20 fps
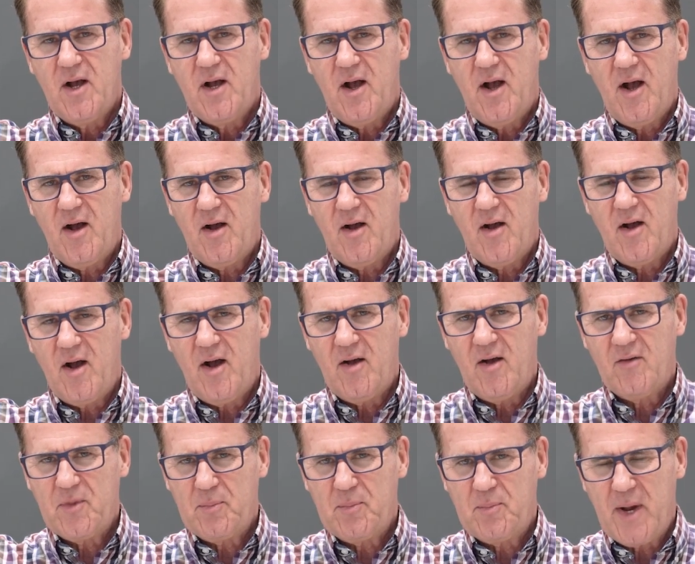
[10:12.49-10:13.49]

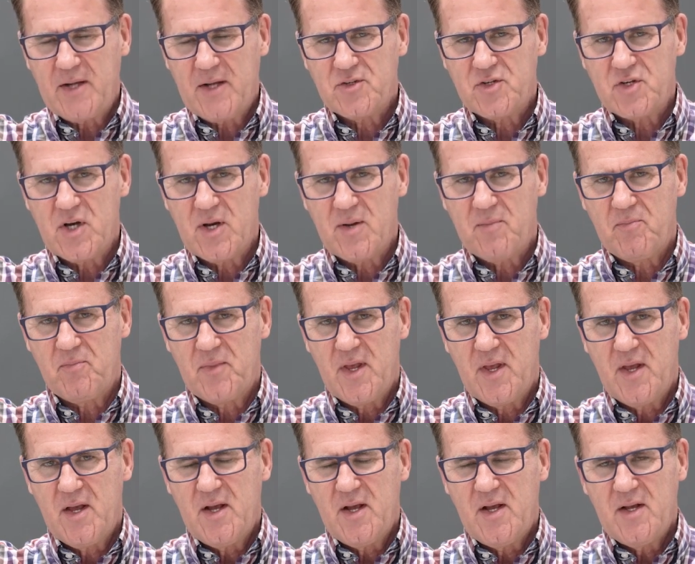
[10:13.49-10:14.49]
of the pendulum.
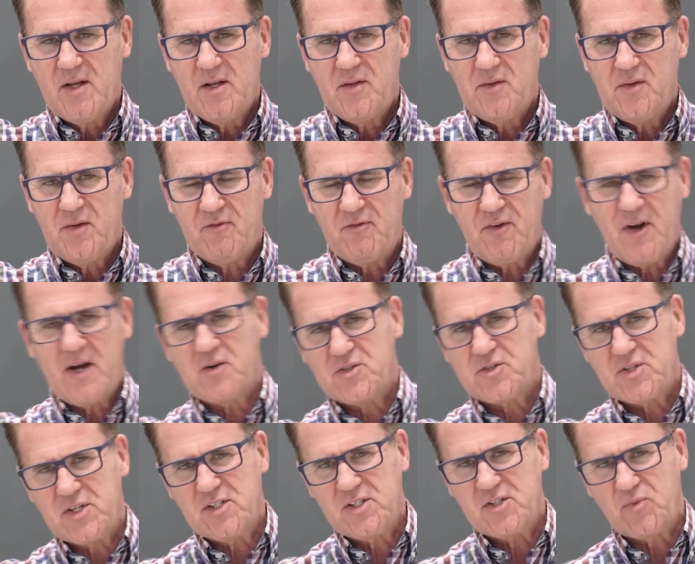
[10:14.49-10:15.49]
The
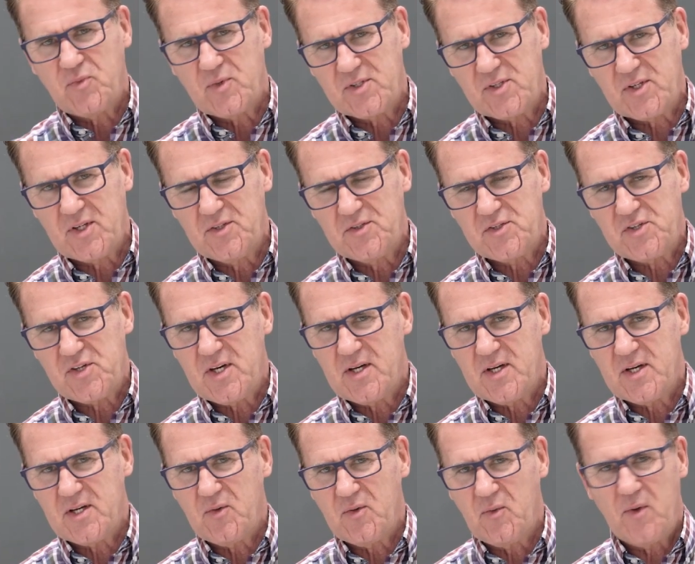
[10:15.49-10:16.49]
Pharisees was
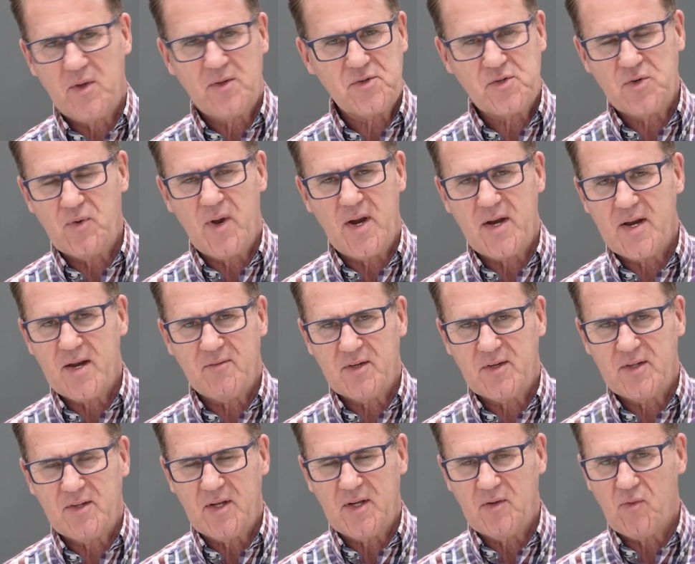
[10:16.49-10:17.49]
considered the ones who had
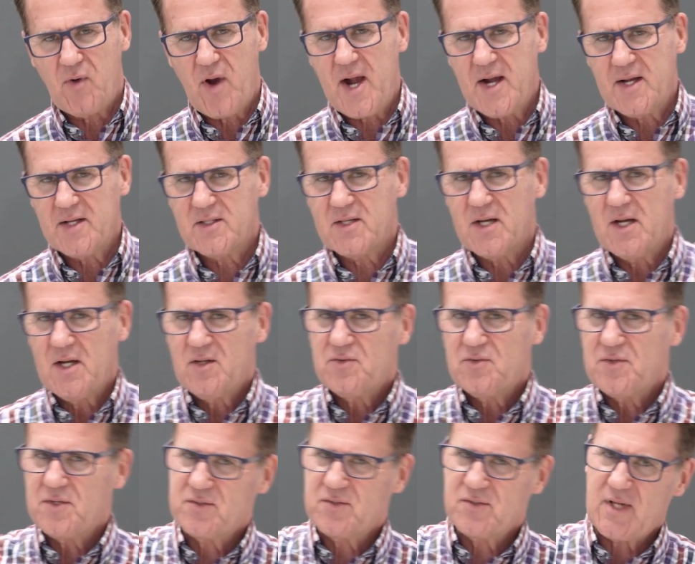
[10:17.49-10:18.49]
everything right.
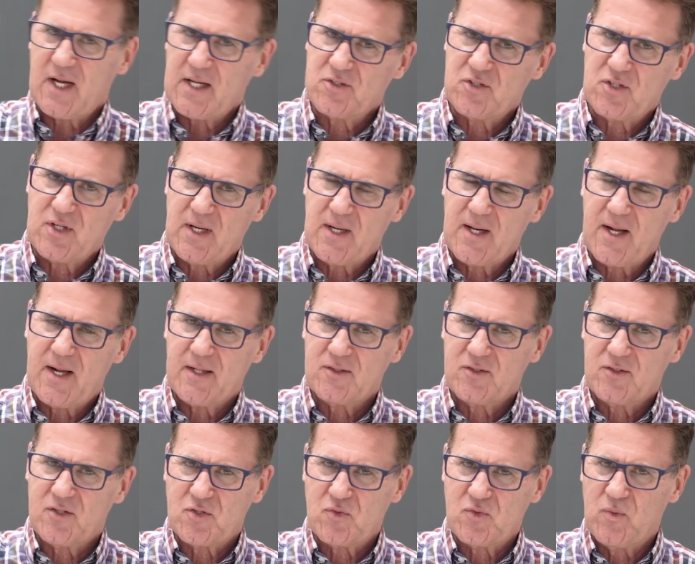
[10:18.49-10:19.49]
The tax
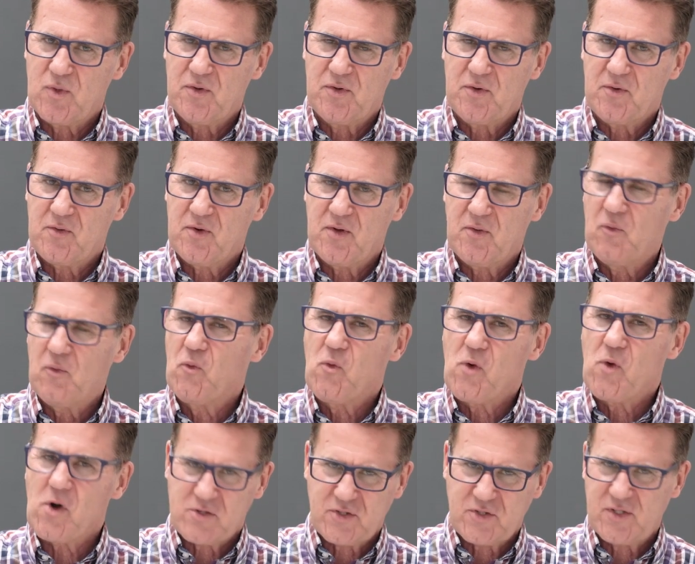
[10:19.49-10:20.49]
collectors were the
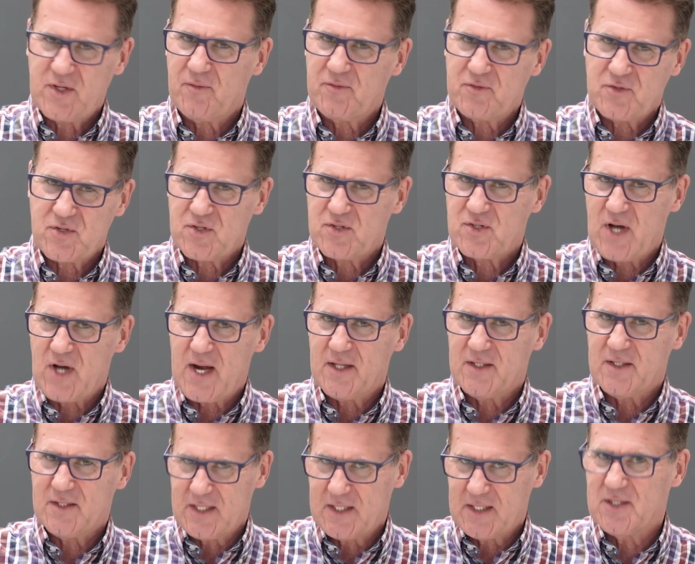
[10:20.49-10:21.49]
worst of
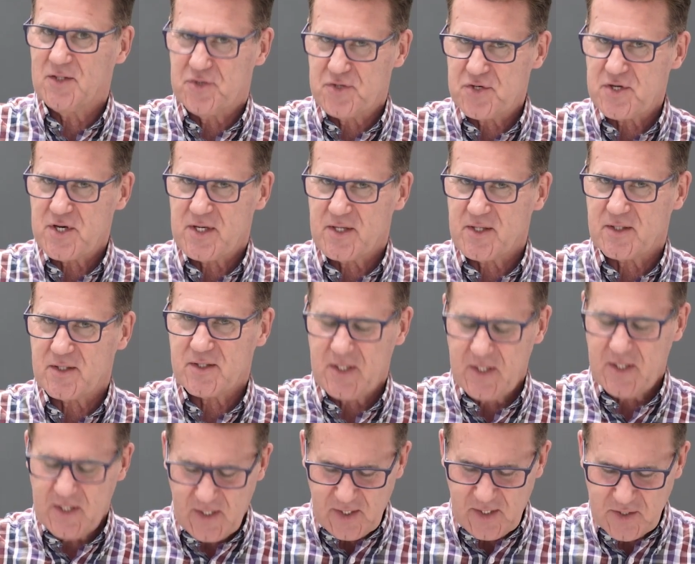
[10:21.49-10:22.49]
society considered.
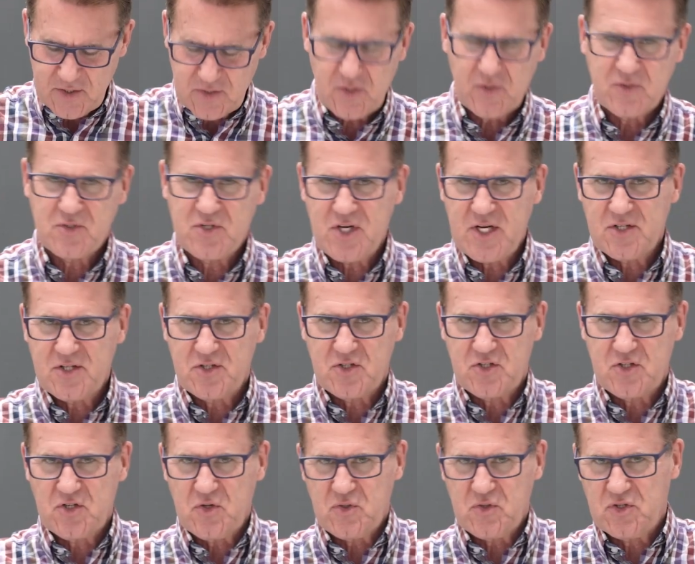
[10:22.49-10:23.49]
So
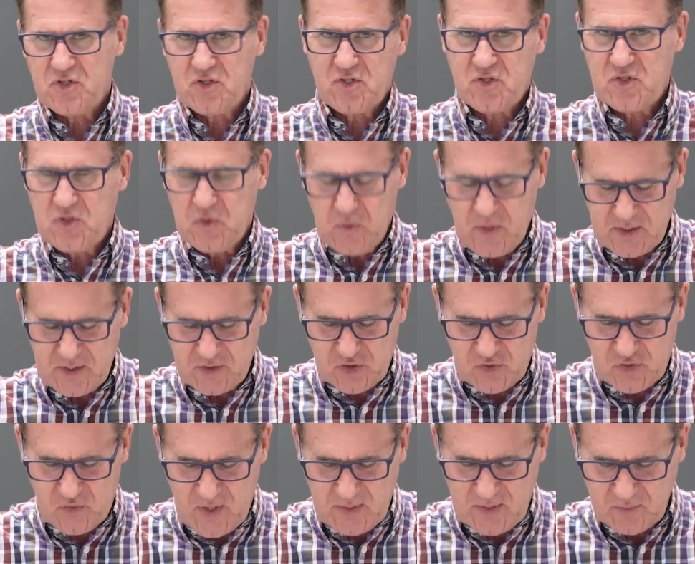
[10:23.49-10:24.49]
Jesus uses two
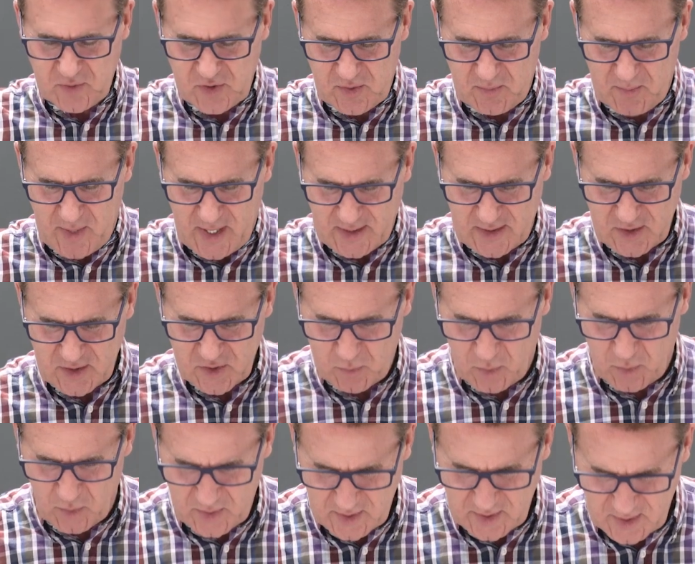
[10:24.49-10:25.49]
extremes to make his point.